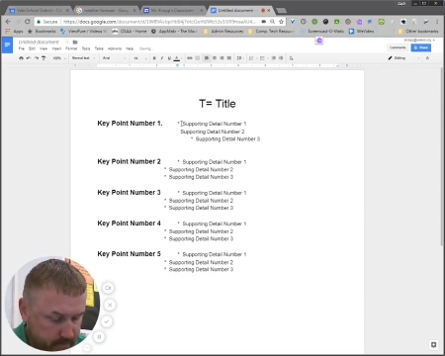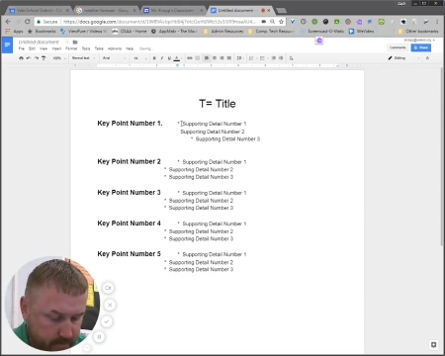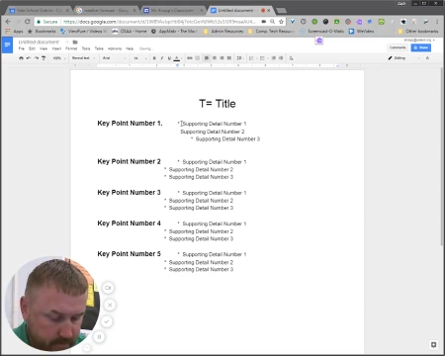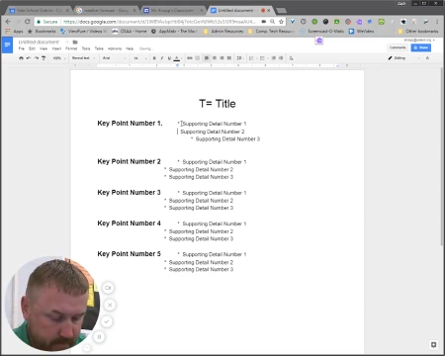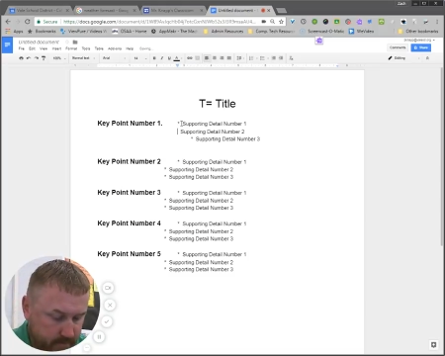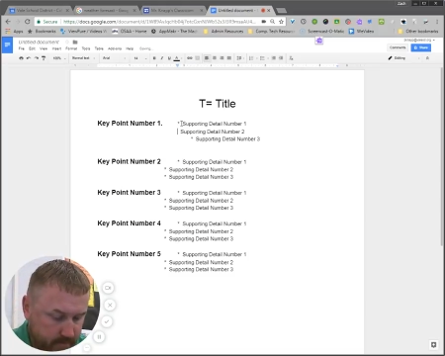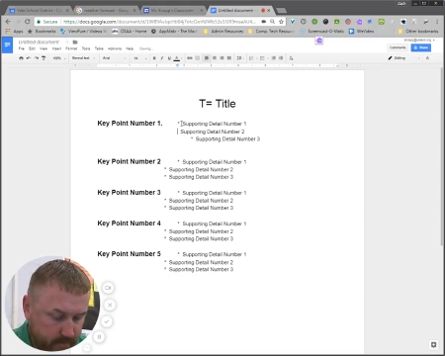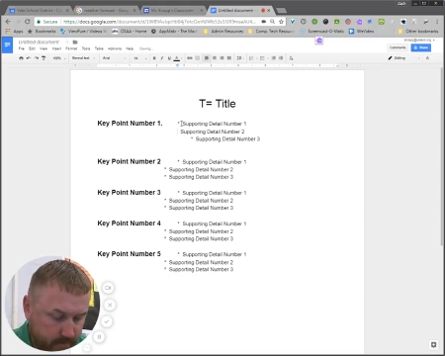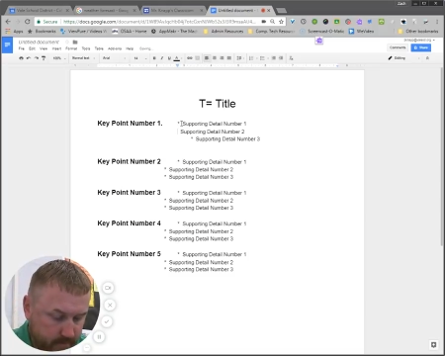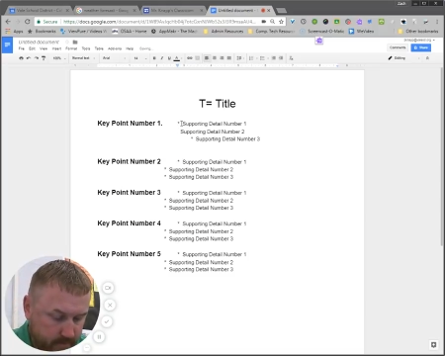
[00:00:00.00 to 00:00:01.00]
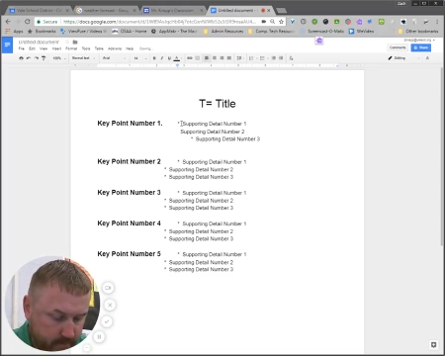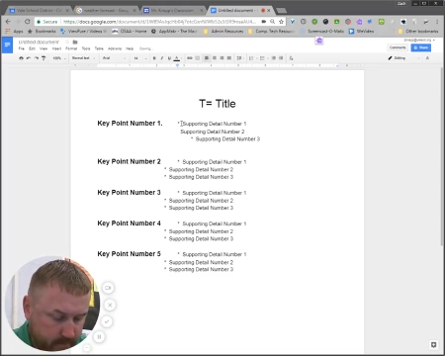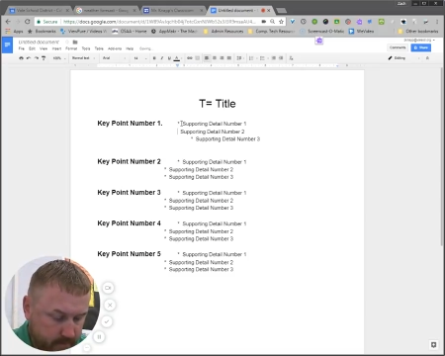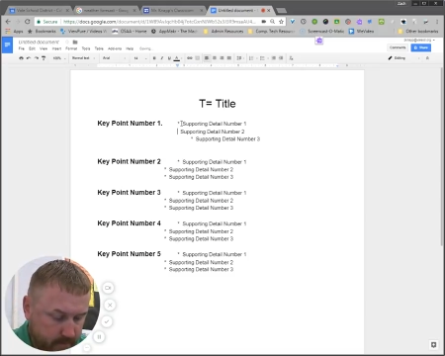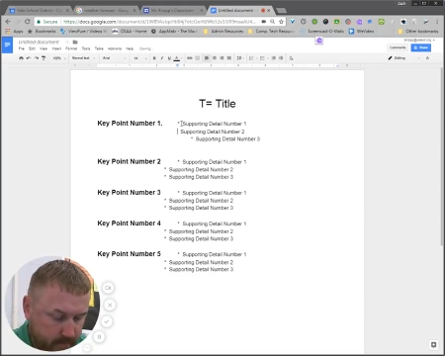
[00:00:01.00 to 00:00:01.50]

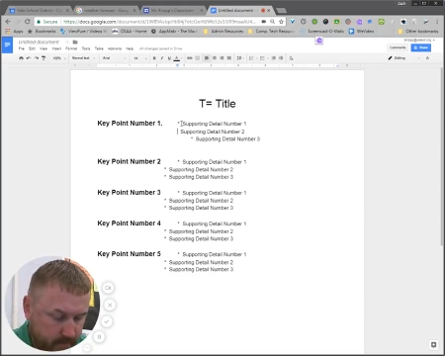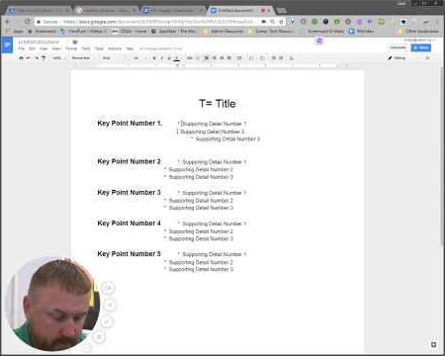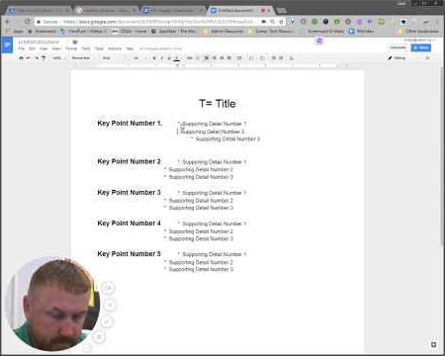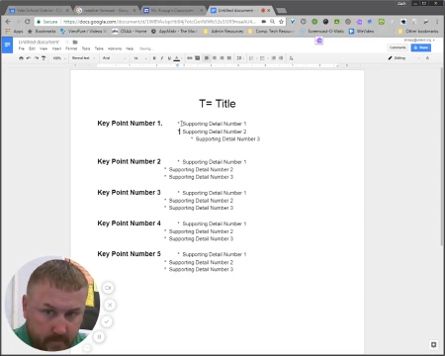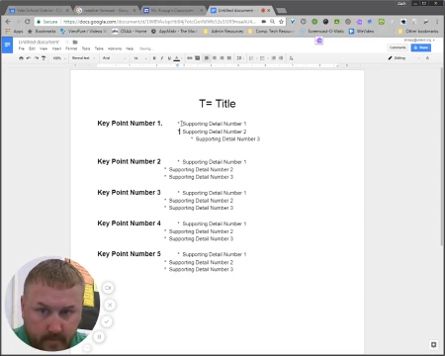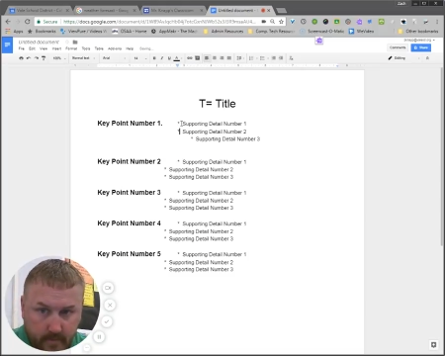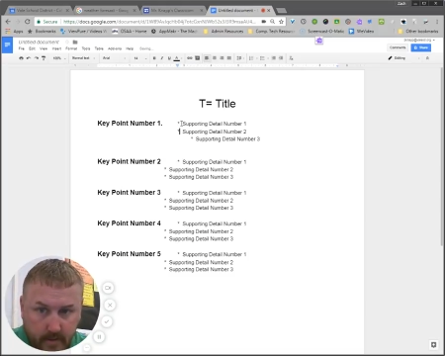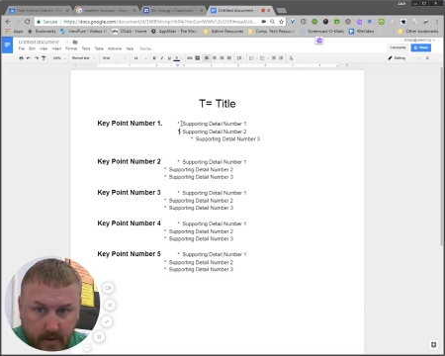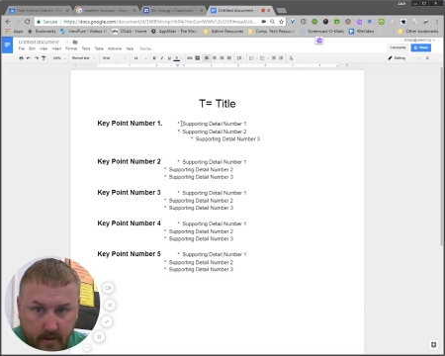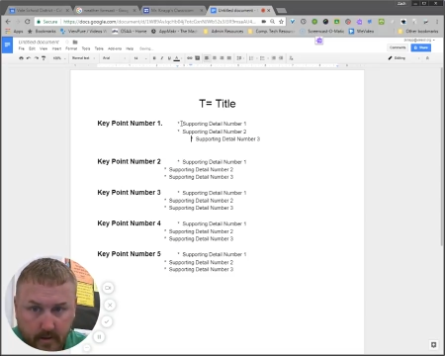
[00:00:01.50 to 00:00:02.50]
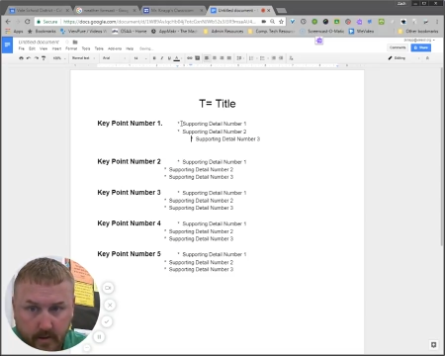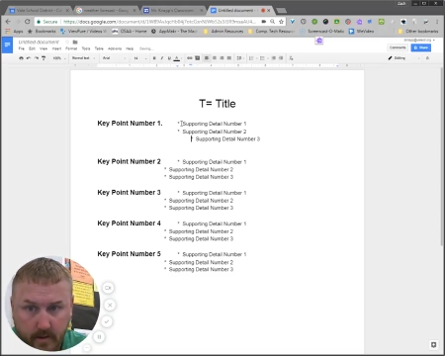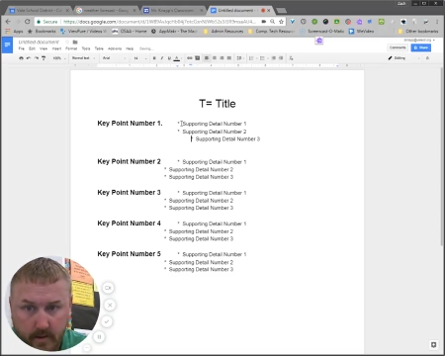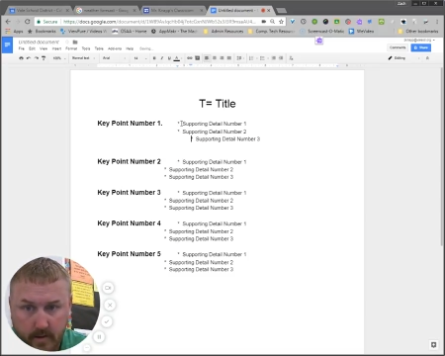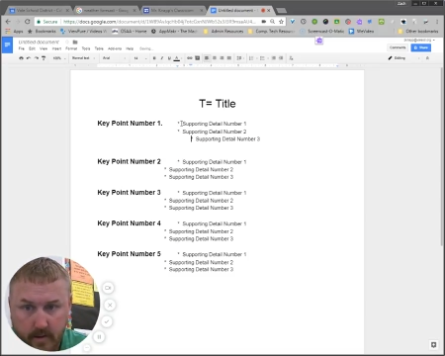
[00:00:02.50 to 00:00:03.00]

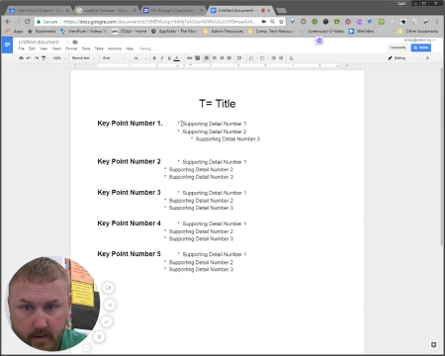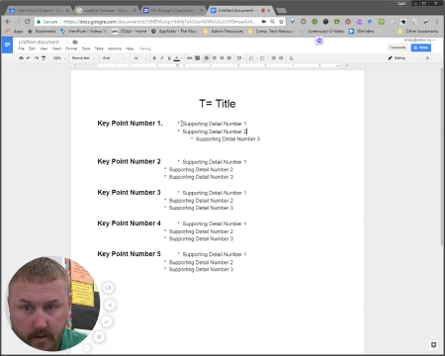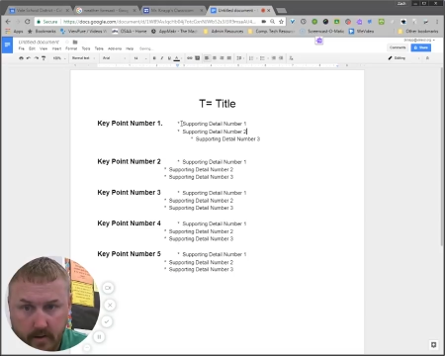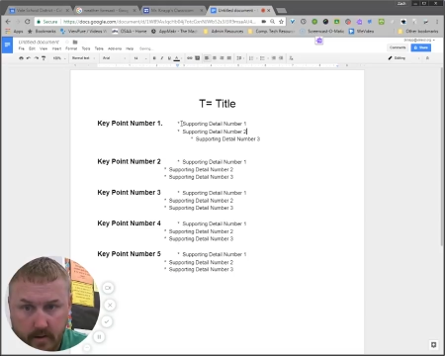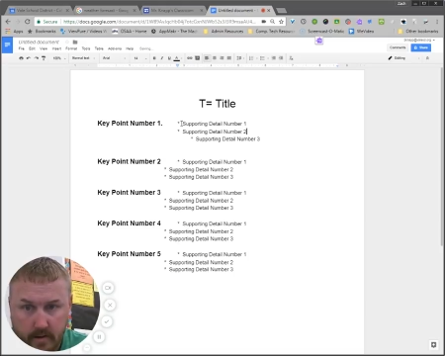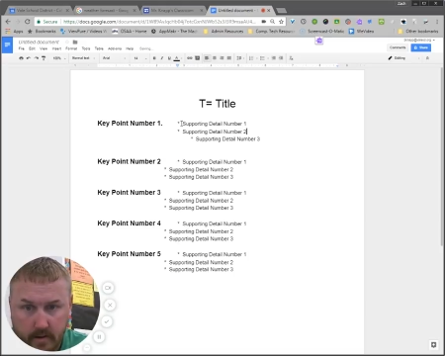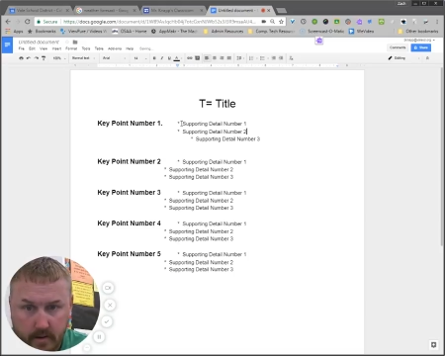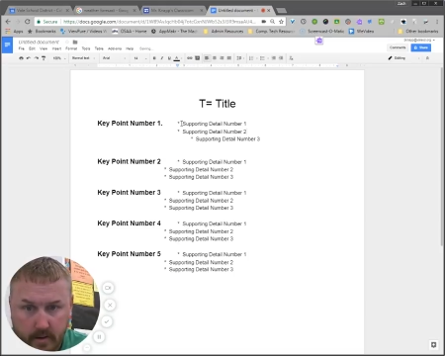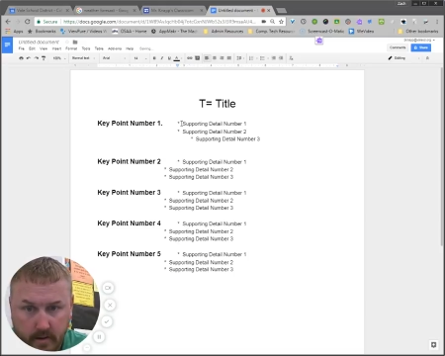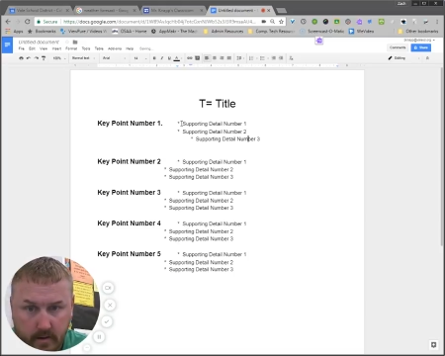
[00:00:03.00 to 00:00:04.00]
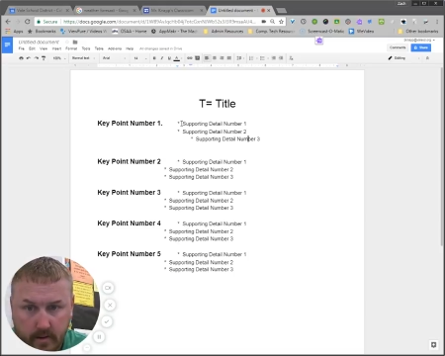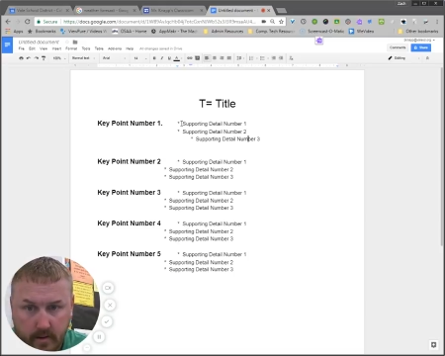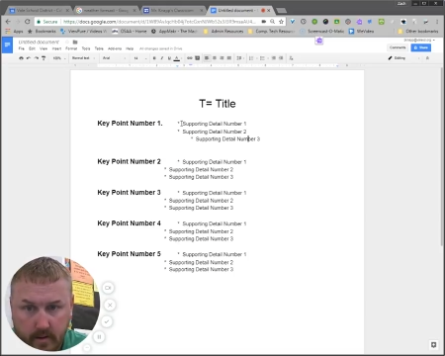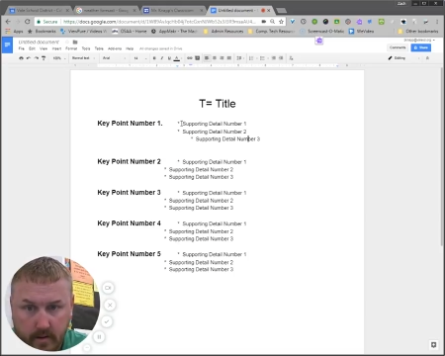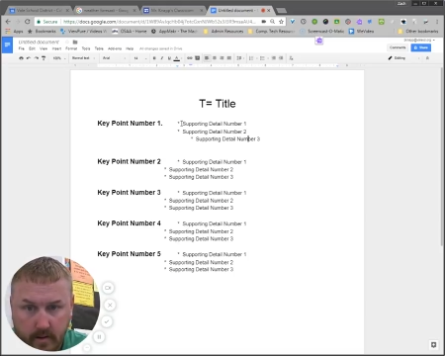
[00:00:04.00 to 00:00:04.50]

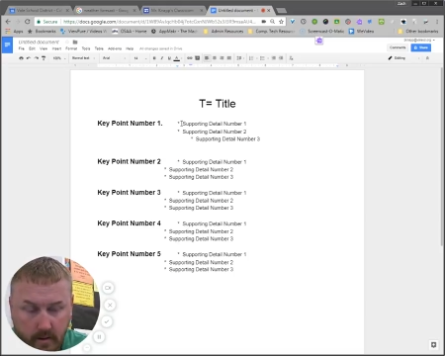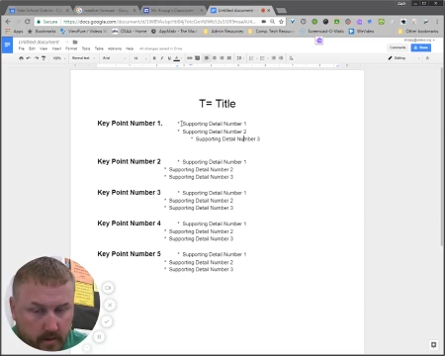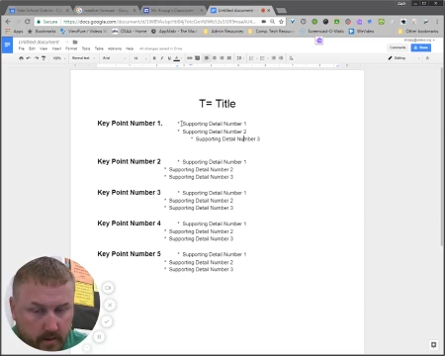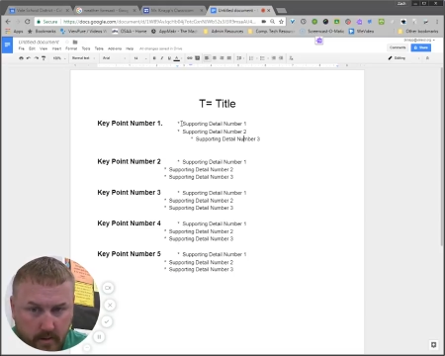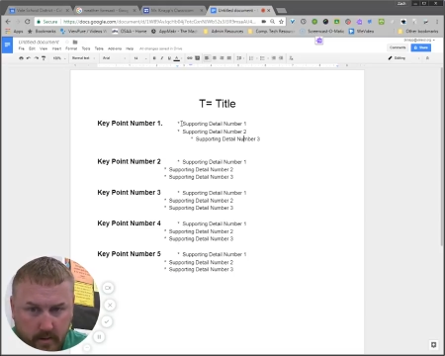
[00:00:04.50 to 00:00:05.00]
Nothing is said.